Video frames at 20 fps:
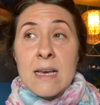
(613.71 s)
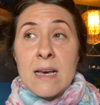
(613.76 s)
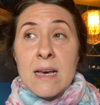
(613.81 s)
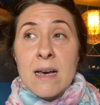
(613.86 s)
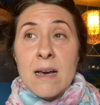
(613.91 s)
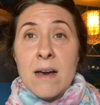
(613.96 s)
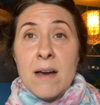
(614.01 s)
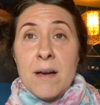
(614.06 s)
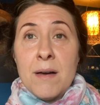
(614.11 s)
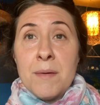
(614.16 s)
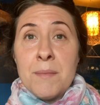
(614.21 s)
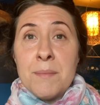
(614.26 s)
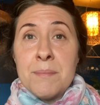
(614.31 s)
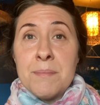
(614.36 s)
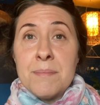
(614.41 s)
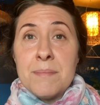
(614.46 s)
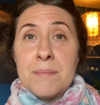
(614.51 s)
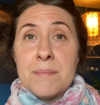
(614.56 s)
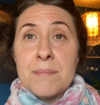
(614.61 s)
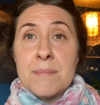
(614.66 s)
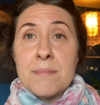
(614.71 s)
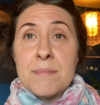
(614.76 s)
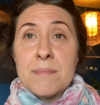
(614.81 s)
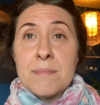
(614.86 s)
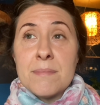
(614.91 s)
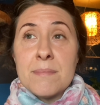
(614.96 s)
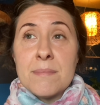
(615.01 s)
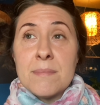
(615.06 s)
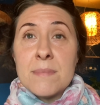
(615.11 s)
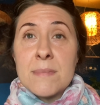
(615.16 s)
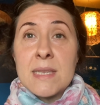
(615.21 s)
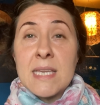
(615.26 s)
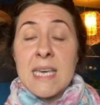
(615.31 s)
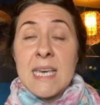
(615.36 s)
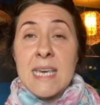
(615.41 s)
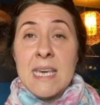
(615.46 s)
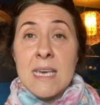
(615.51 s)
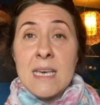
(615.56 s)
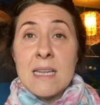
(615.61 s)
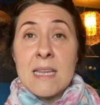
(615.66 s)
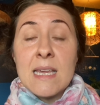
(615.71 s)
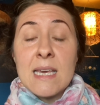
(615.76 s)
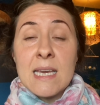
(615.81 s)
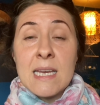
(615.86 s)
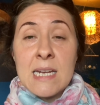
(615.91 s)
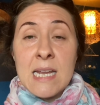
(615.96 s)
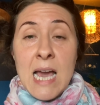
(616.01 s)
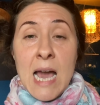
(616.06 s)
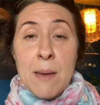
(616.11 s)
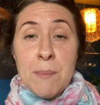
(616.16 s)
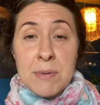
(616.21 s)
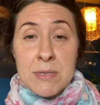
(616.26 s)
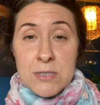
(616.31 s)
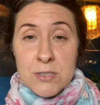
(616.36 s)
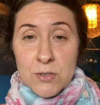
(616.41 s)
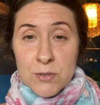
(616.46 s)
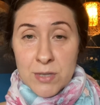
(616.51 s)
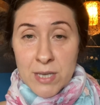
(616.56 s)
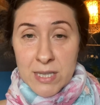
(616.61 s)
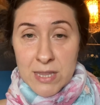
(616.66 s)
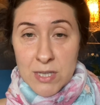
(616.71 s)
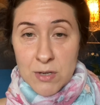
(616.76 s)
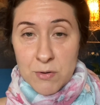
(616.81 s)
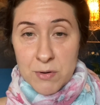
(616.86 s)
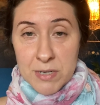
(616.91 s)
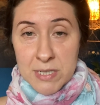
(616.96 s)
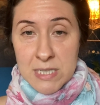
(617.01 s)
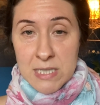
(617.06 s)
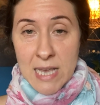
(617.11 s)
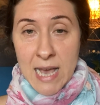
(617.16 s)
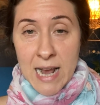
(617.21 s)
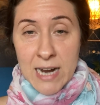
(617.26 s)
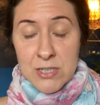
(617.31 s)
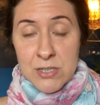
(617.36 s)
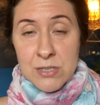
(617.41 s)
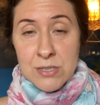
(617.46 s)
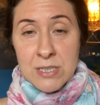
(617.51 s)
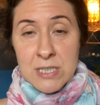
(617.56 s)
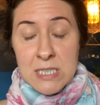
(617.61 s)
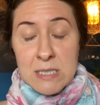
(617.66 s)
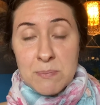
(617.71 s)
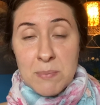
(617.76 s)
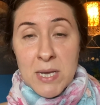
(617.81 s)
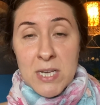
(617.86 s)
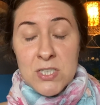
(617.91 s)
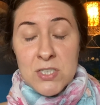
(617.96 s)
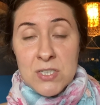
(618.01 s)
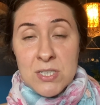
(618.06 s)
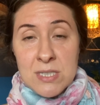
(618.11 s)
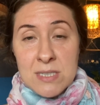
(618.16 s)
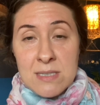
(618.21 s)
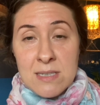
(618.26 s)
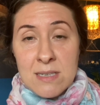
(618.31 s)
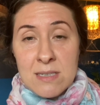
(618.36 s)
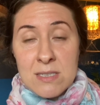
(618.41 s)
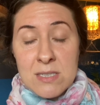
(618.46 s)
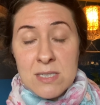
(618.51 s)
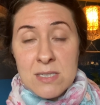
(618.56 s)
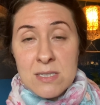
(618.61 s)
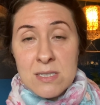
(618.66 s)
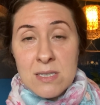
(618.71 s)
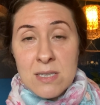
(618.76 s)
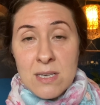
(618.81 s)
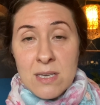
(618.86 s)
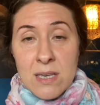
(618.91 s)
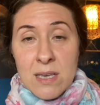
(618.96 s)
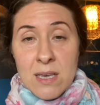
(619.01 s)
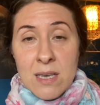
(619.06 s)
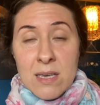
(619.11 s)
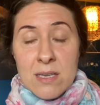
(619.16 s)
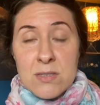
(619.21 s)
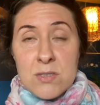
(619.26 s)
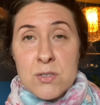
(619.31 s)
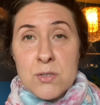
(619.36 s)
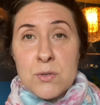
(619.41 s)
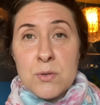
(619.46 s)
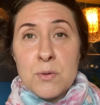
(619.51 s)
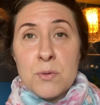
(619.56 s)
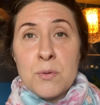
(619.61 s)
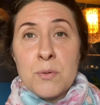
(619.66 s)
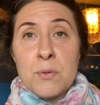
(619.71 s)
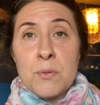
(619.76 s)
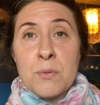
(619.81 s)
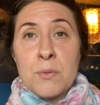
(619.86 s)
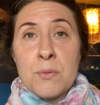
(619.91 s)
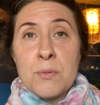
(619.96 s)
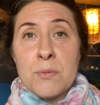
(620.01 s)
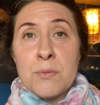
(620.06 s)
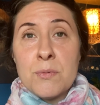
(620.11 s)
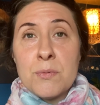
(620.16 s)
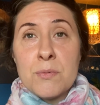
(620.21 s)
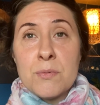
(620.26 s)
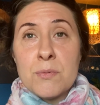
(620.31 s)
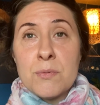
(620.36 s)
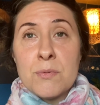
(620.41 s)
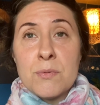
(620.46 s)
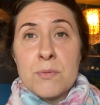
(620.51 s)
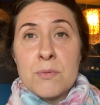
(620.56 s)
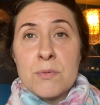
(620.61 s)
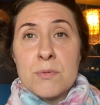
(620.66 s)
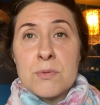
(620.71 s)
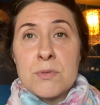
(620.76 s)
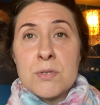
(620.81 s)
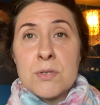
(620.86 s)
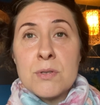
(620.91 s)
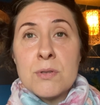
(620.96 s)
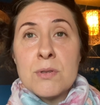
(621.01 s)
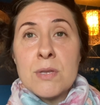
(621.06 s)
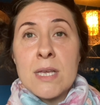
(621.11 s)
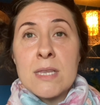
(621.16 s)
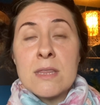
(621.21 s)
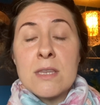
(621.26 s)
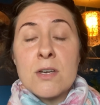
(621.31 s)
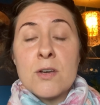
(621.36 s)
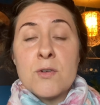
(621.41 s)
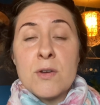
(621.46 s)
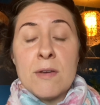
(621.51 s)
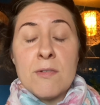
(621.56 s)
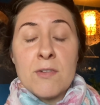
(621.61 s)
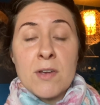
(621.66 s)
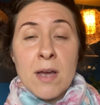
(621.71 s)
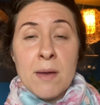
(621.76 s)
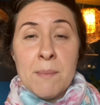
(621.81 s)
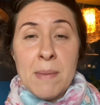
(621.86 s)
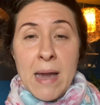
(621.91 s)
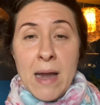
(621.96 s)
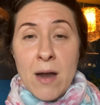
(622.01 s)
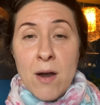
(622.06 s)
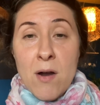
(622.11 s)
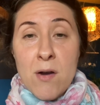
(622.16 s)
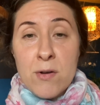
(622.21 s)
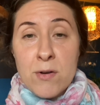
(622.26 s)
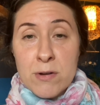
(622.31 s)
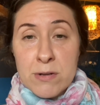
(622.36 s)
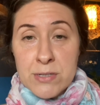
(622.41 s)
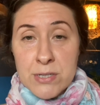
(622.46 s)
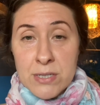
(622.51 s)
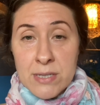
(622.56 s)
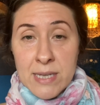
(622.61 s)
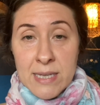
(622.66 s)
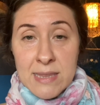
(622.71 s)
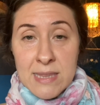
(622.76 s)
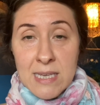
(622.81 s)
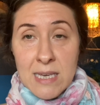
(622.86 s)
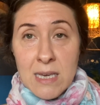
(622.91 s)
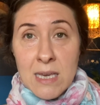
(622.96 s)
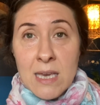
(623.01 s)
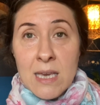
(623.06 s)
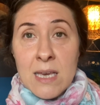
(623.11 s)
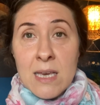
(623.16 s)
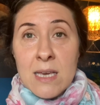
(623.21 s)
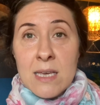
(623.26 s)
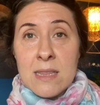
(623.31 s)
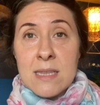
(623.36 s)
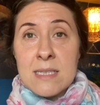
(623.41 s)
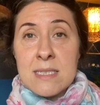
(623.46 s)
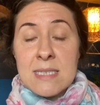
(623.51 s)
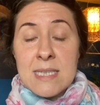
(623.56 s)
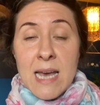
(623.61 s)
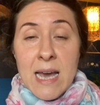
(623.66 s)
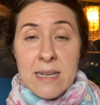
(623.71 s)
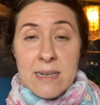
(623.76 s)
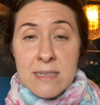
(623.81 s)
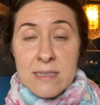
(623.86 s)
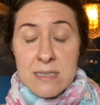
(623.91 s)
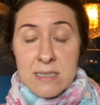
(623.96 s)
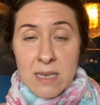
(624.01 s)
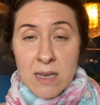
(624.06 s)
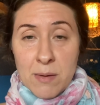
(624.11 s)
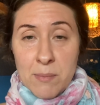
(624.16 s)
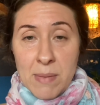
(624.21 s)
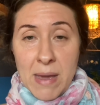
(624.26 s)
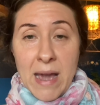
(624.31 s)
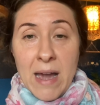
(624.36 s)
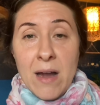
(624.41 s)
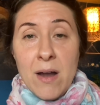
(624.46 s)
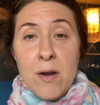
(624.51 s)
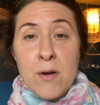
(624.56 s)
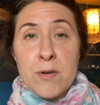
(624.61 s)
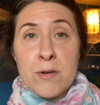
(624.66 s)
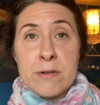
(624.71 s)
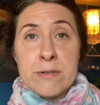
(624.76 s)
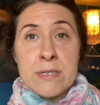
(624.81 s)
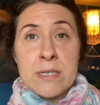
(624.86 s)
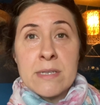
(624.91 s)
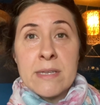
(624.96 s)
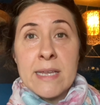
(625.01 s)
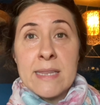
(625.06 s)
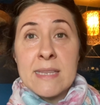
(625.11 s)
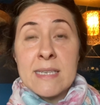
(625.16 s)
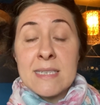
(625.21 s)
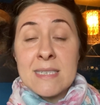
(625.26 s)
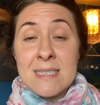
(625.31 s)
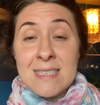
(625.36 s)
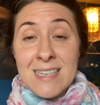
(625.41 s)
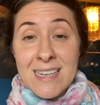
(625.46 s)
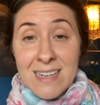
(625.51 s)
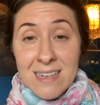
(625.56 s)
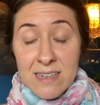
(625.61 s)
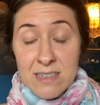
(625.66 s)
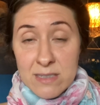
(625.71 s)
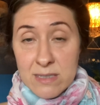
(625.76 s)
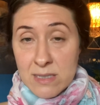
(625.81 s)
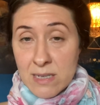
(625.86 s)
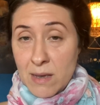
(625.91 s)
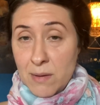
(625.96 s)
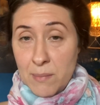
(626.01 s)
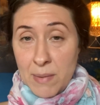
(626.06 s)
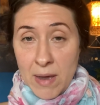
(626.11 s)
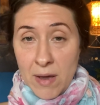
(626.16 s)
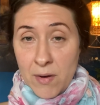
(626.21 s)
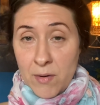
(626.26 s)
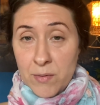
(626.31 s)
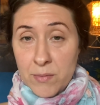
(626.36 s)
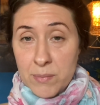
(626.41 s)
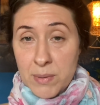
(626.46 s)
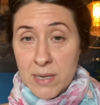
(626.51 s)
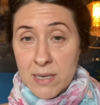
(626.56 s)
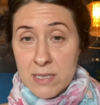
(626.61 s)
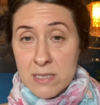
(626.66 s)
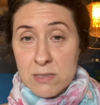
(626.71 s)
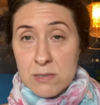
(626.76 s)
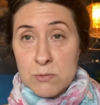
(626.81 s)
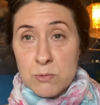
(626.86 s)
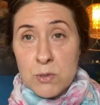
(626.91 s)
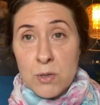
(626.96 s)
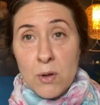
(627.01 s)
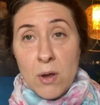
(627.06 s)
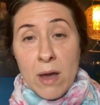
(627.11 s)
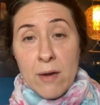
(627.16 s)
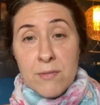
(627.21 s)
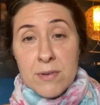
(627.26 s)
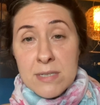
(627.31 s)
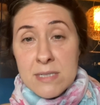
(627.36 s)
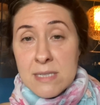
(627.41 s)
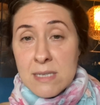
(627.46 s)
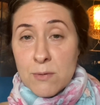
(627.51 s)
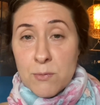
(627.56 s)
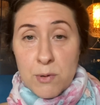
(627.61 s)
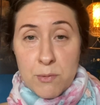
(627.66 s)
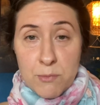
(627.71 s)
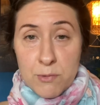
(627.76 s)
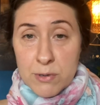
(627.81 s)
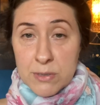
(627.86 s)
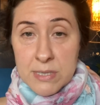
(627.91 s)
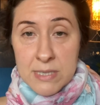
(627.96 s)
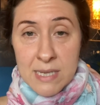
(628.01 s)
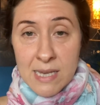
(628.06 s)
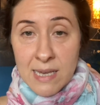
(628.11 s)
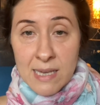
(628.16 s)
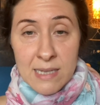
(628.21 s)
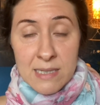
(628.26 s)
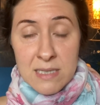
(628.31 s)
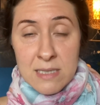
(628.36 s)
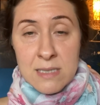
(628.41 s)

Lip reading: the healing can happen, so that there is actually spaciousness to let the grief come out, or to let the sadness come out, or to let the sickness come out. Because obviously when we're sick,